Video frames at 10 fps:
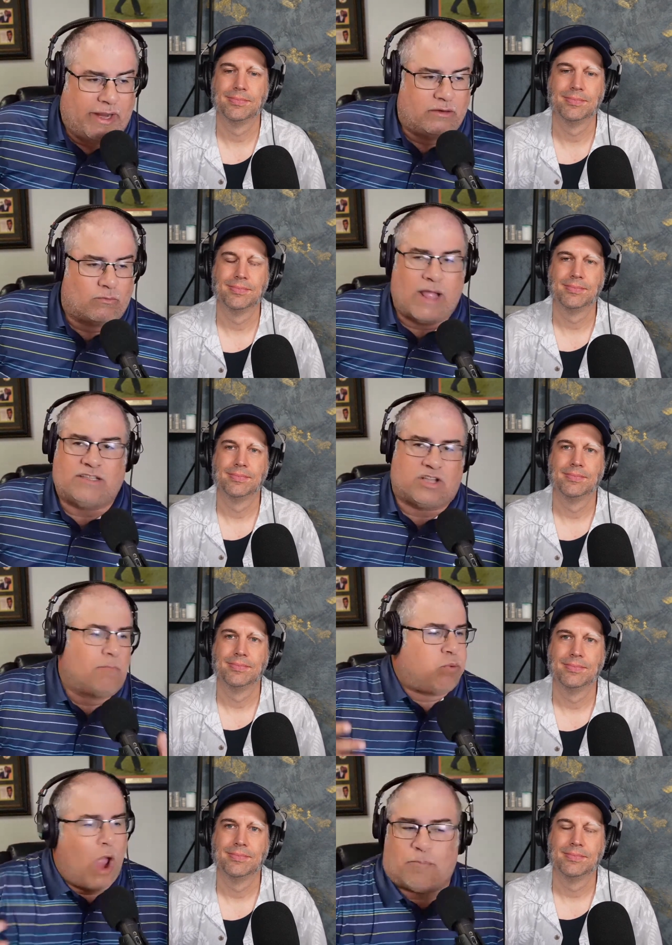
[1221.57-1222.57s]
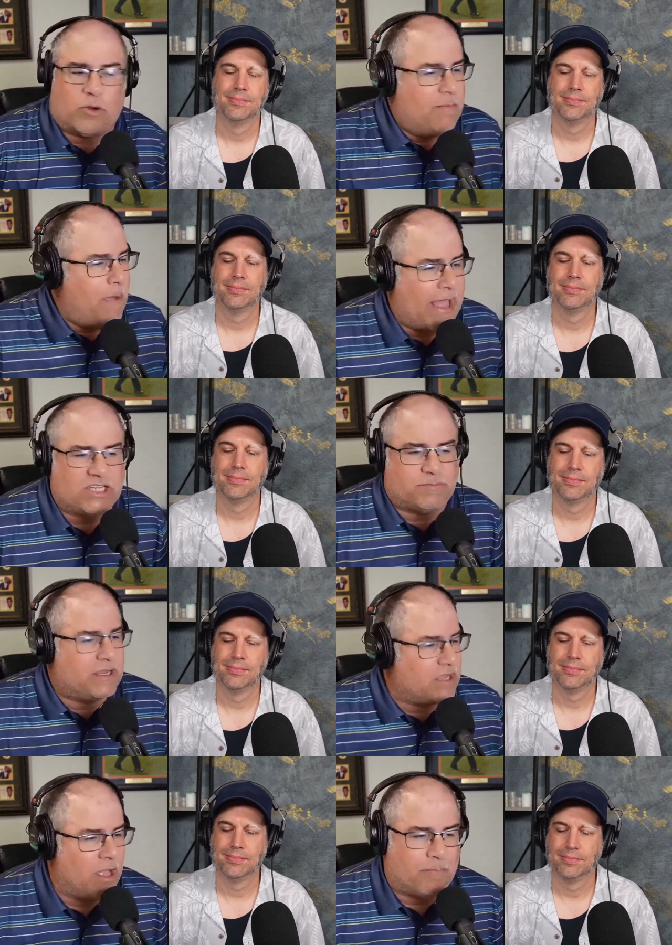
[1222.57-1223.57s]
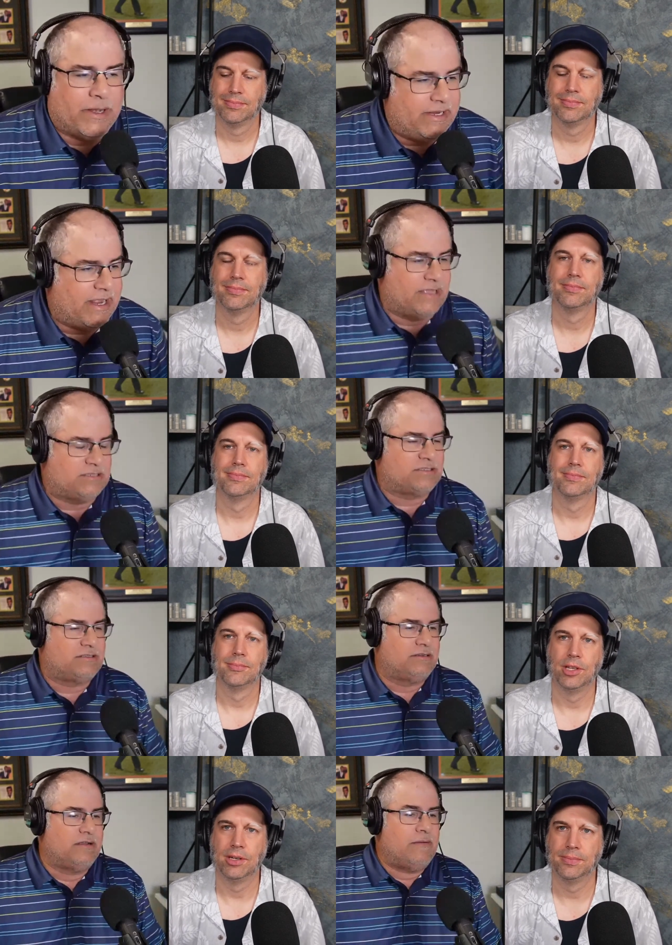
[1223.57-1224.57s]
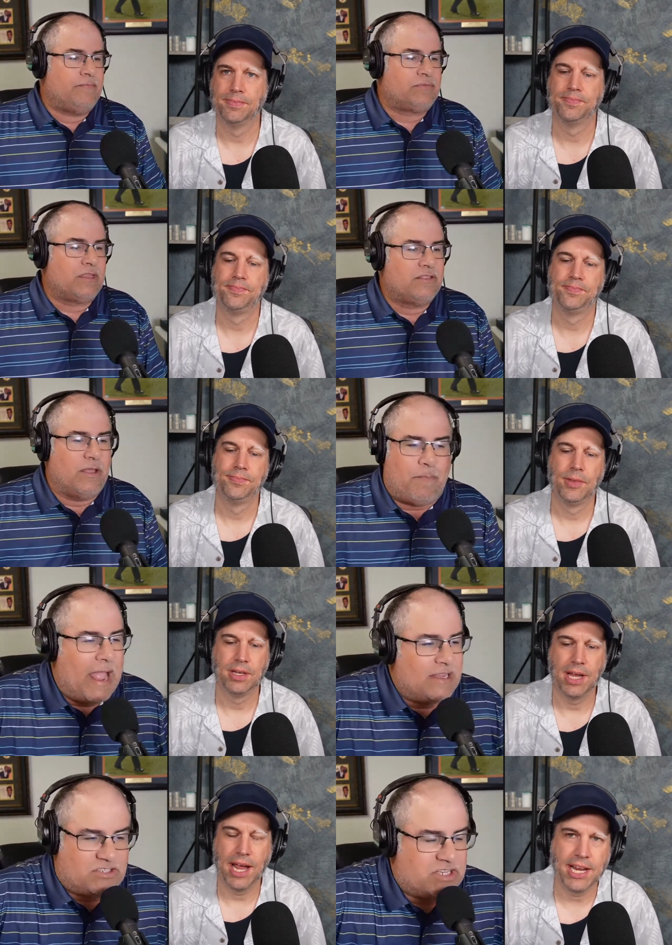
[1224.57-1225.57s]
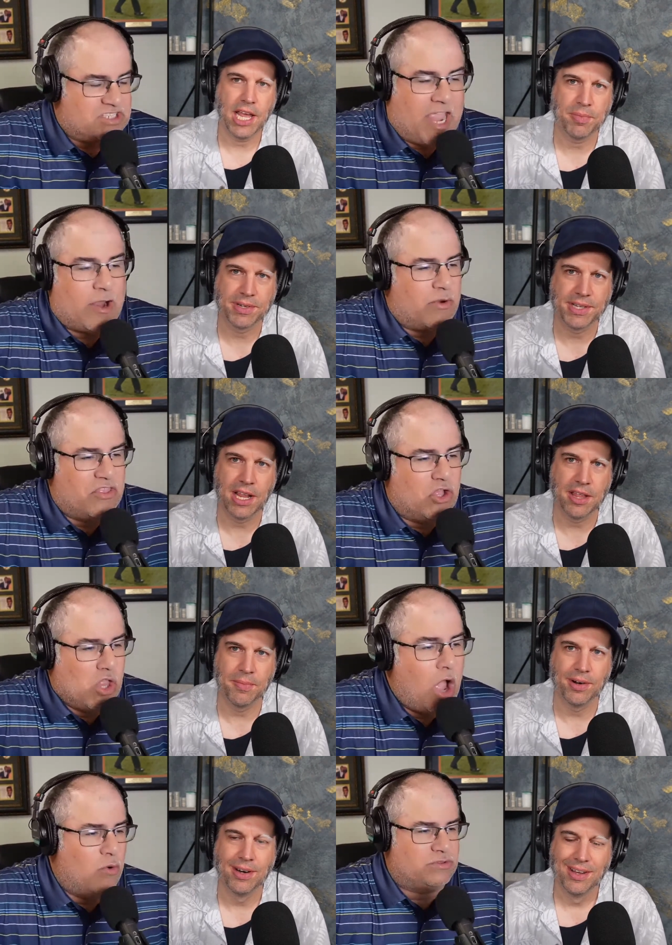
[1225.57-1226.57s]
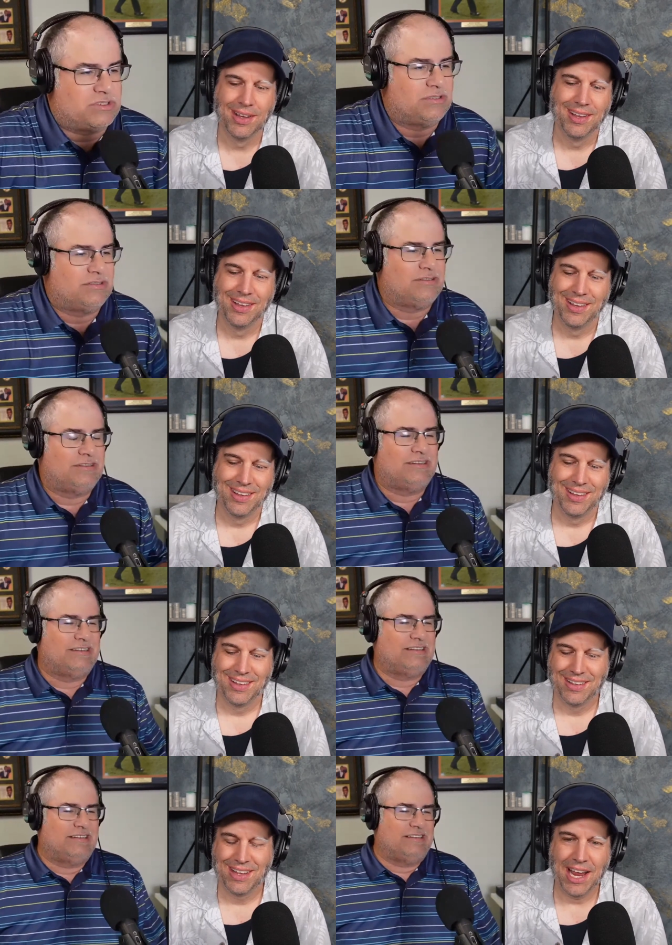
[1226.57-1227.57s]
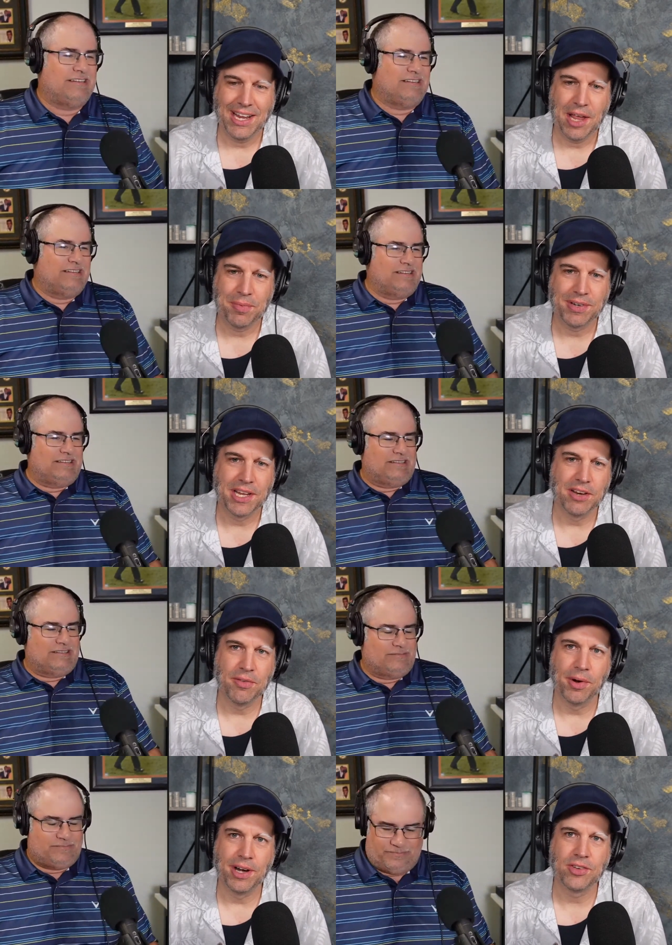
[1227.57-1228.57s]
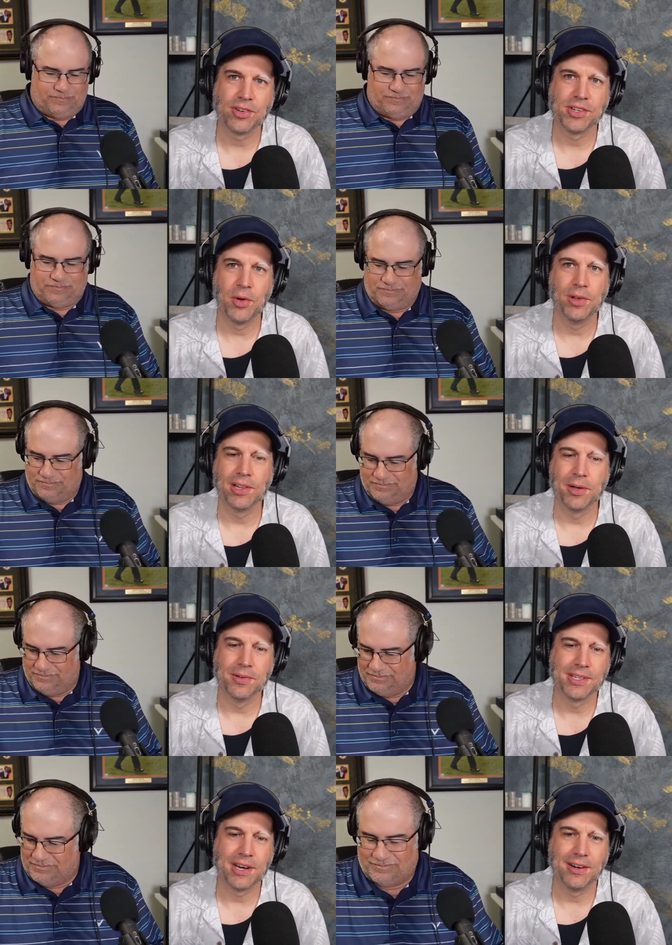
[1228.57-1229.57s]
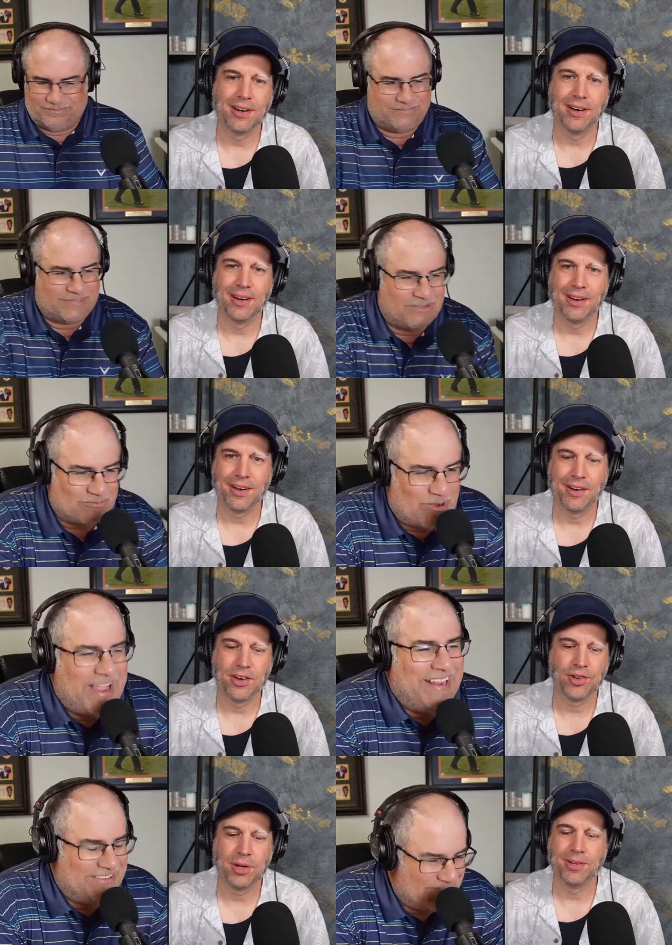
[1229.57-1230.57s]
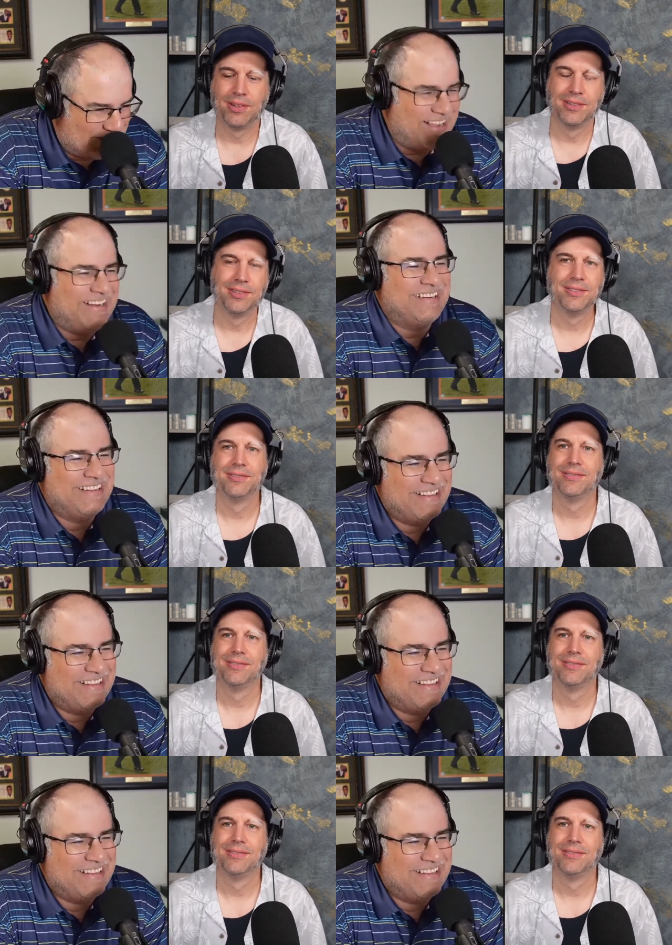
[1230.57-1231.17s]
Speaker 1: it, right? Some property management company does. Yep. The banks just carry the are, loans.
Speaker 2: Eighty-eight percent of them are interest-only loans that are, are, uh, that are in right. trouble.
Speaker 1: Right.